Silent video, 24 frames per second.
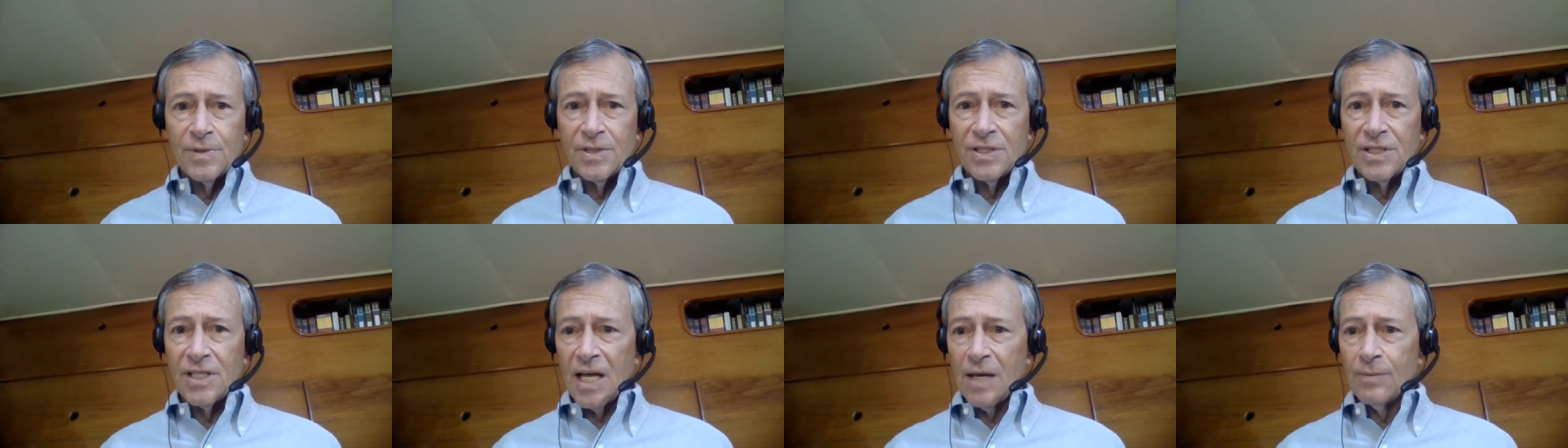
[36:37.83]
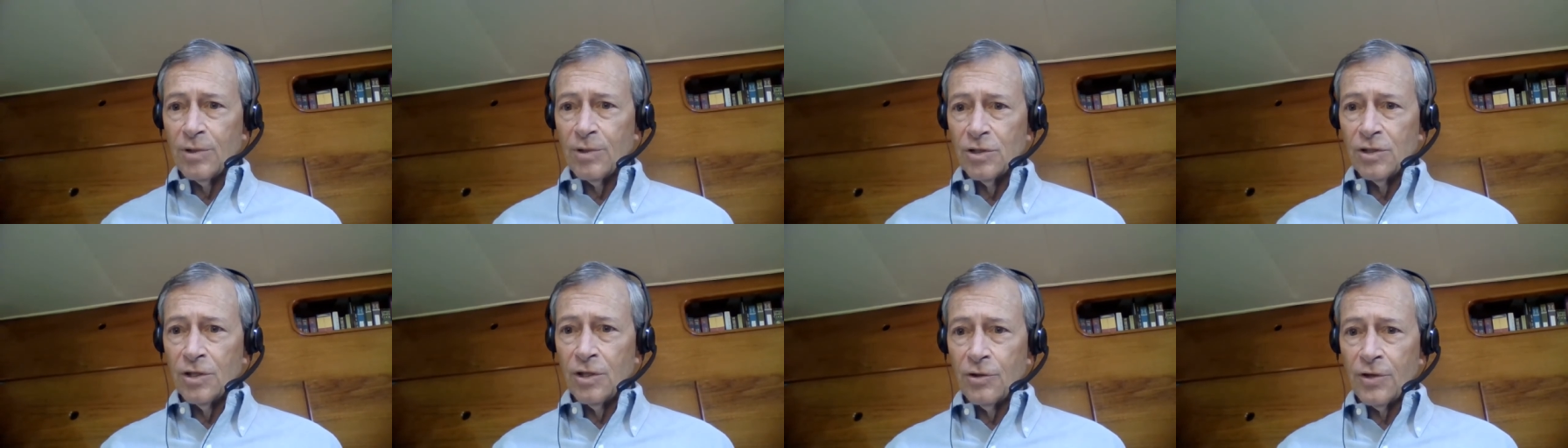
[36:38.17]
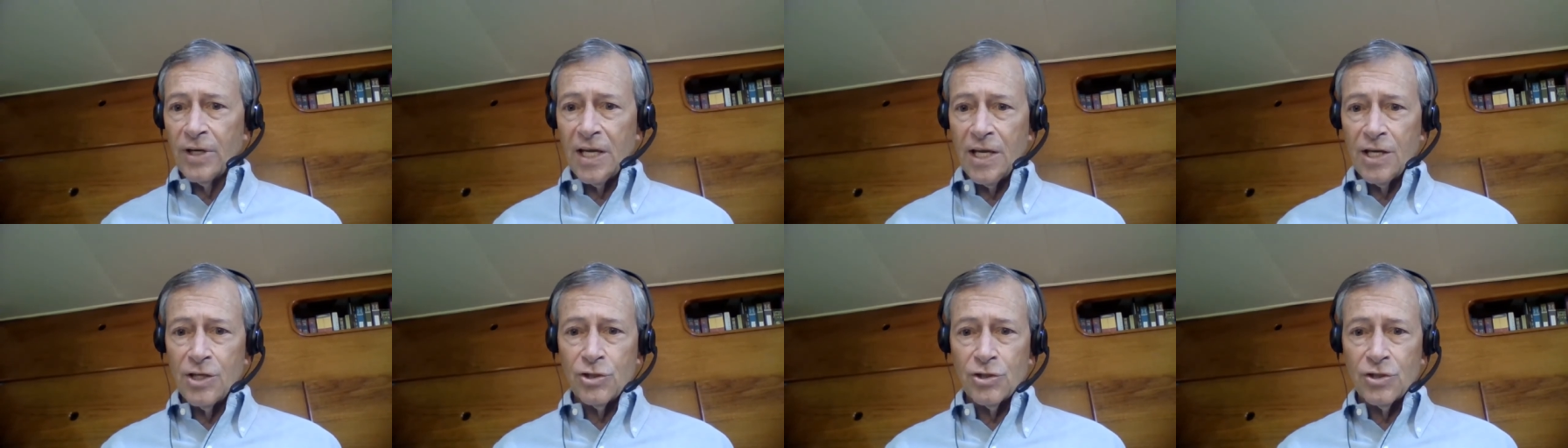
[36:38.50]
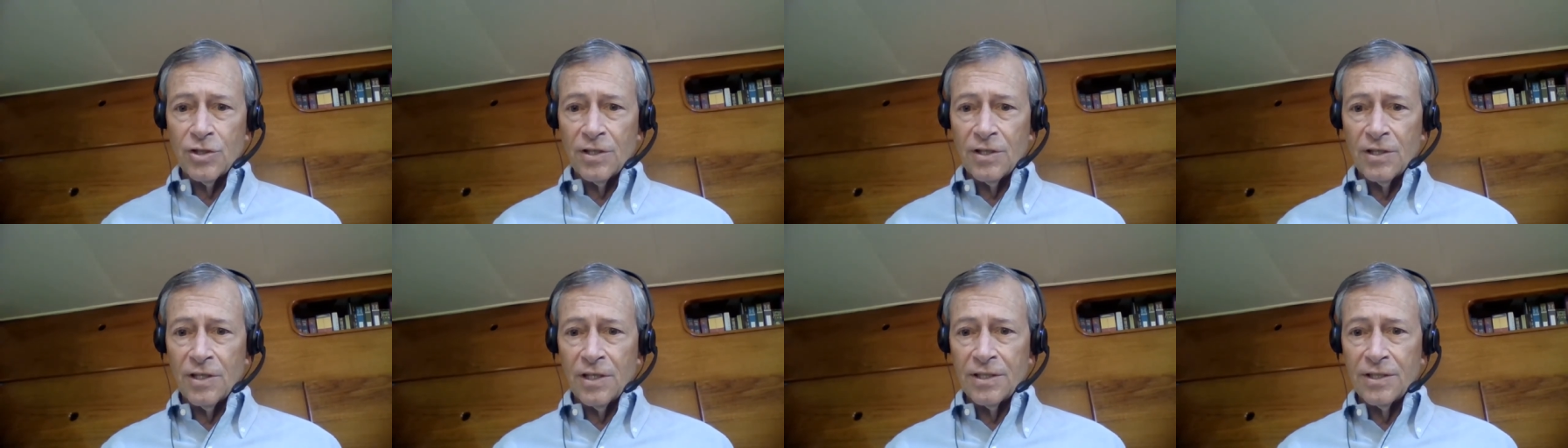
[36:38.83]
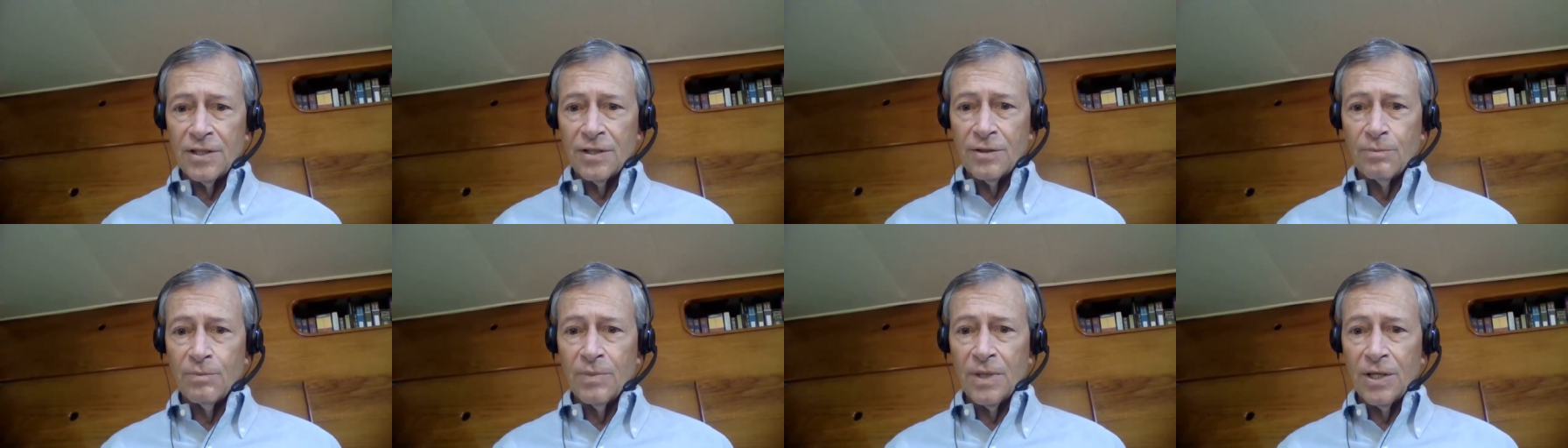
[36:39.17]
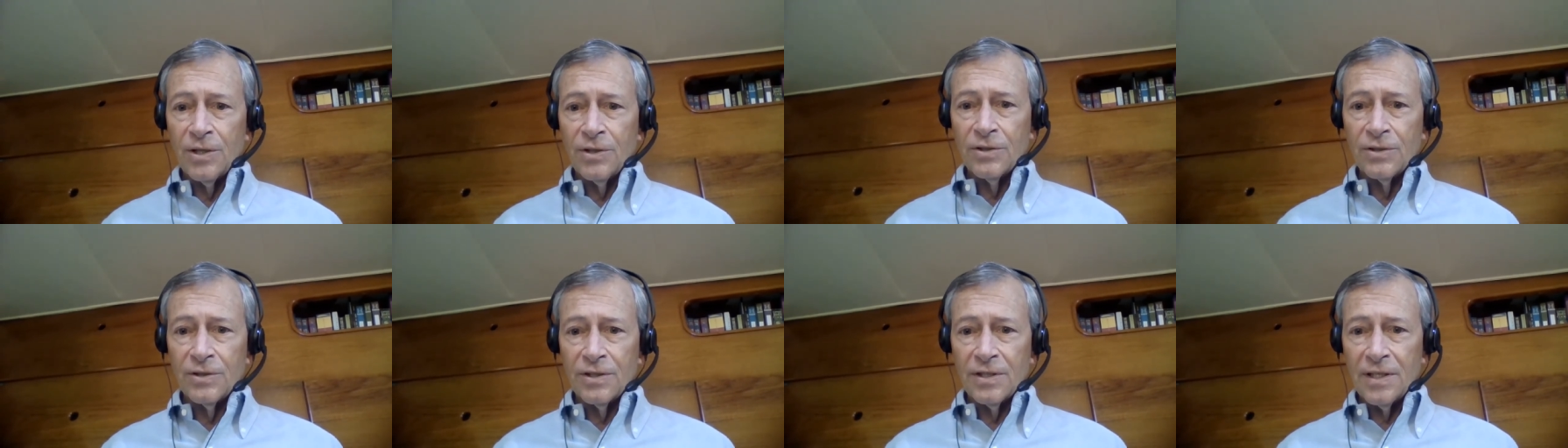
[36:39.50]
stable location on your
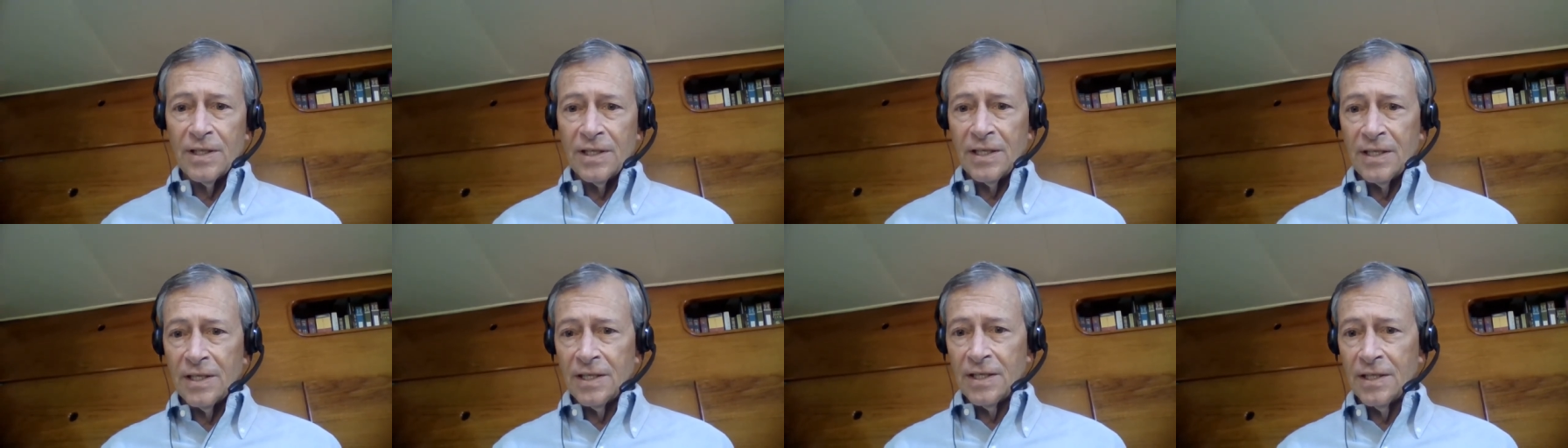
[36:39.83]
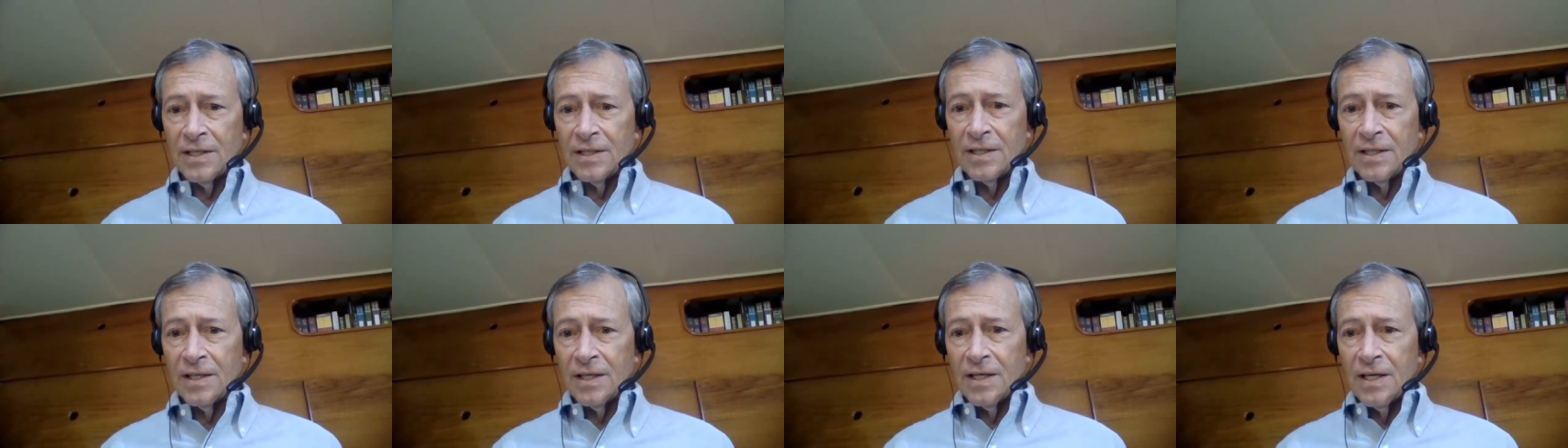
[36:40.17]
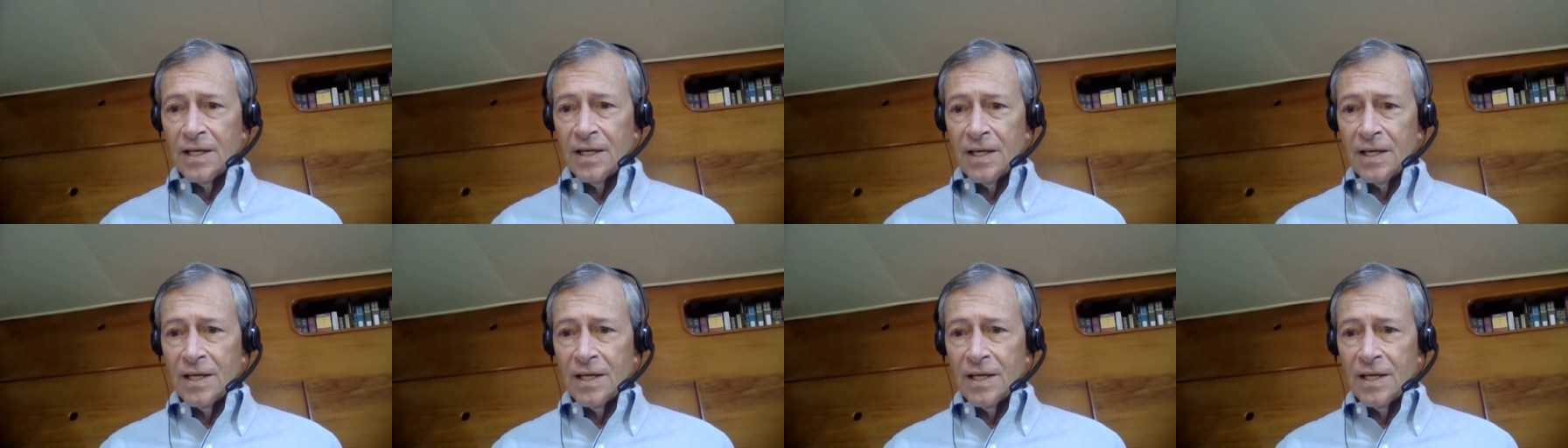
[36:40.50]
boat, and